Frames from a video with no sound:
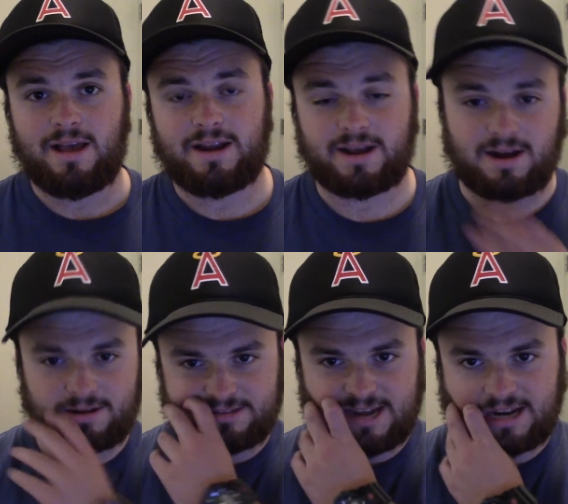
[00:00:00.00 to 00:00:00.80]
any
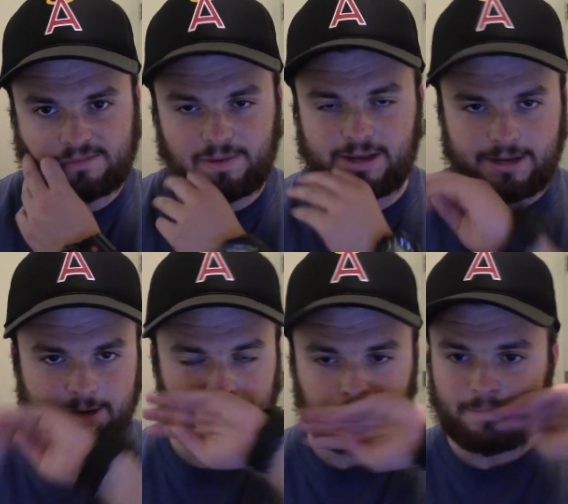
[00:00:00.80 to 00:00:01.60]
contact
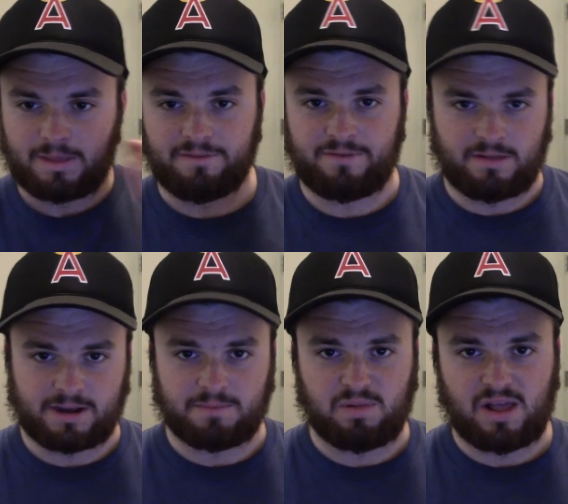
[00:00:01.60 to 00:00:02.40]
made. It felt
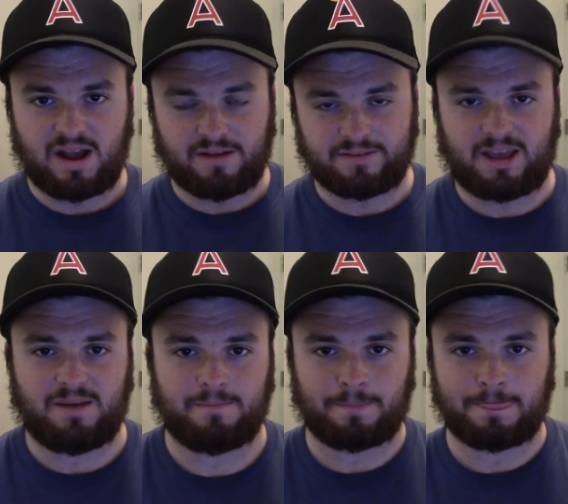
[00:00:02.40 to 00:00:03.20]
like a playoff
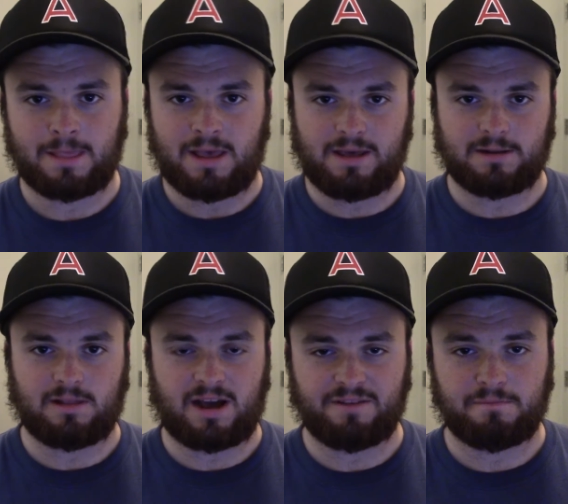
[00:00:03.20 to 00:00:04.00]
game in a
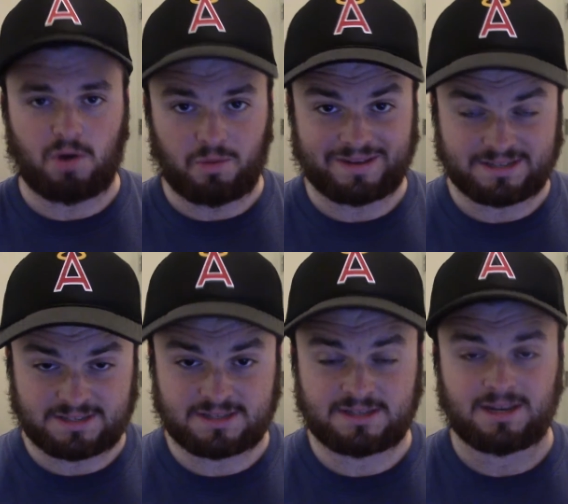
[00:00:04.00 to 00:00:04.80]
lot of
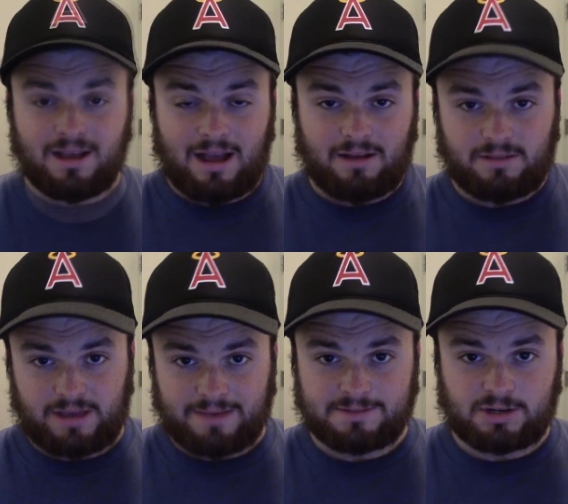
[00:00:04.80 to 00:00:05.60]
moments. The
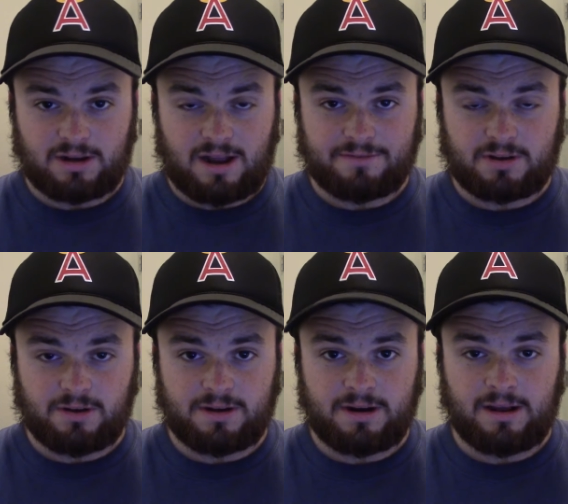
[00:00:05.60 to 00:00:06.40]
game started off
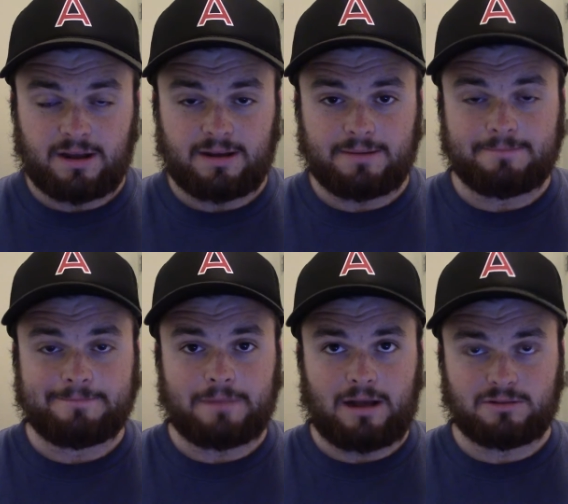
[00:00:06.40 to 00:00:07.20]
good.
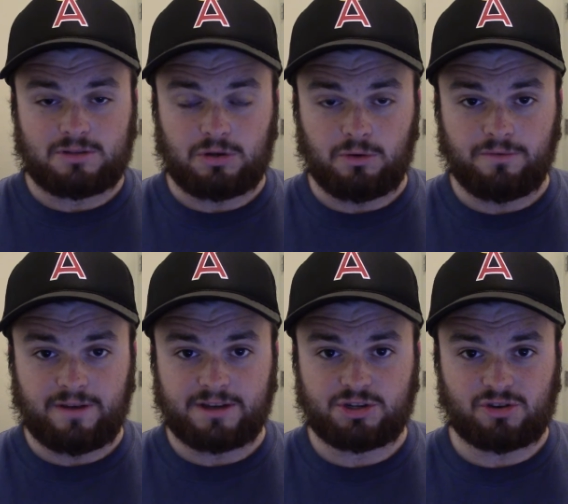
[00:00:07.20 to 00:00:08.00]
Um,
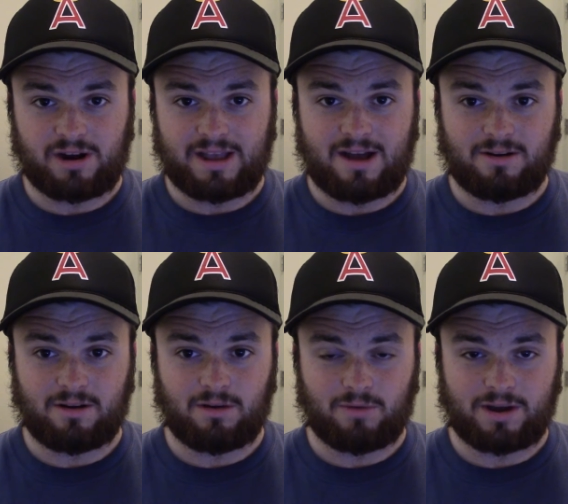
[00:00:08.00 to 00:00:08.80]
Altuve struck
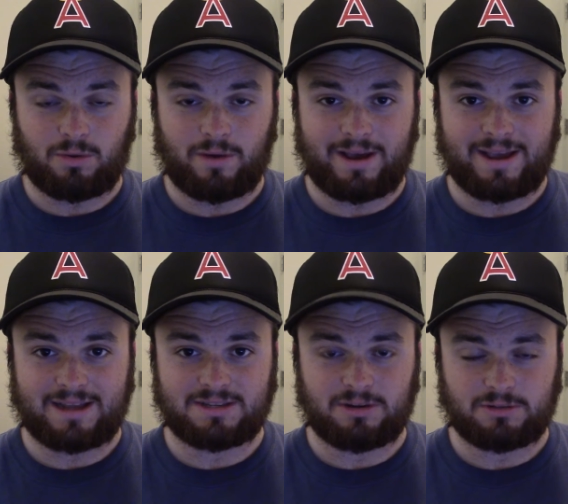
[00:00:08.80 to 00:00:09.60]
out right away
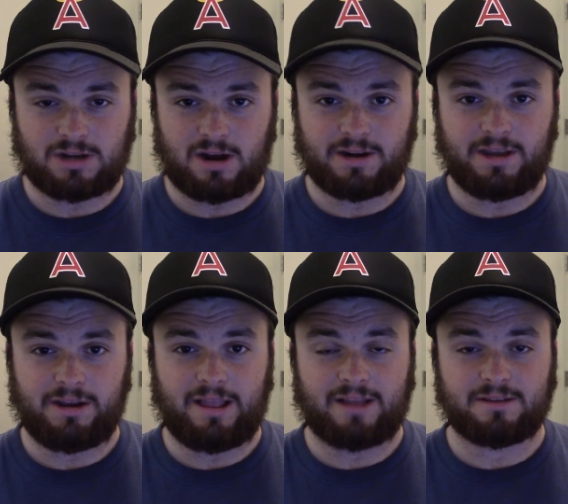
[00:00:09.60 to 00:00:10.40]
against no. Ohtani.
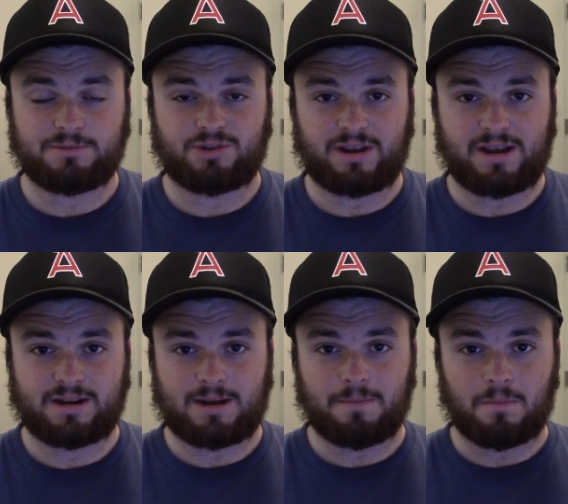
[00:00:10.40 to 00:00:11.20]
He ended up striking out
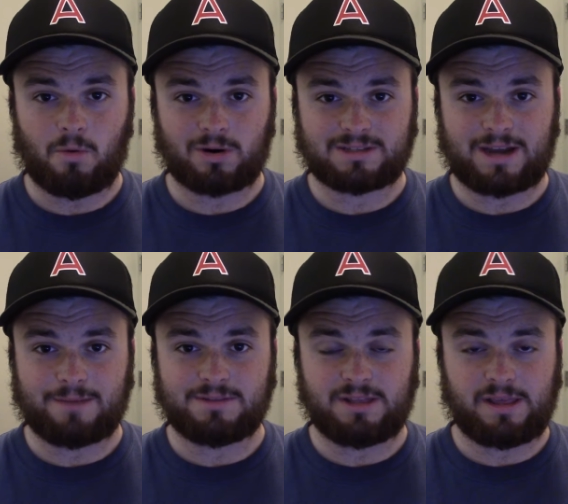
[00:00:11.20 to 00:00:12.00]
a couple more
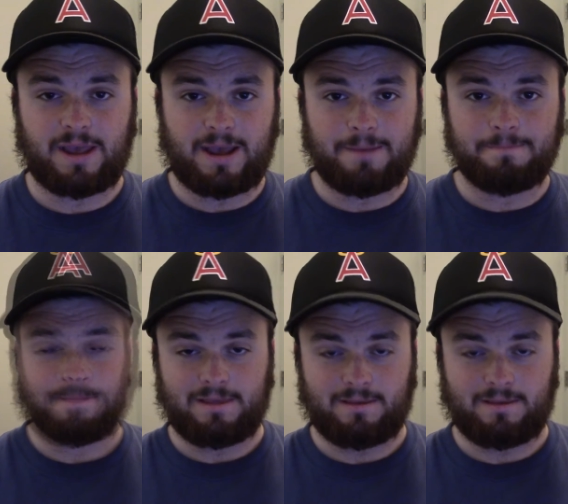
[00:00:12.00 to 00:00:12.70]
times in the game.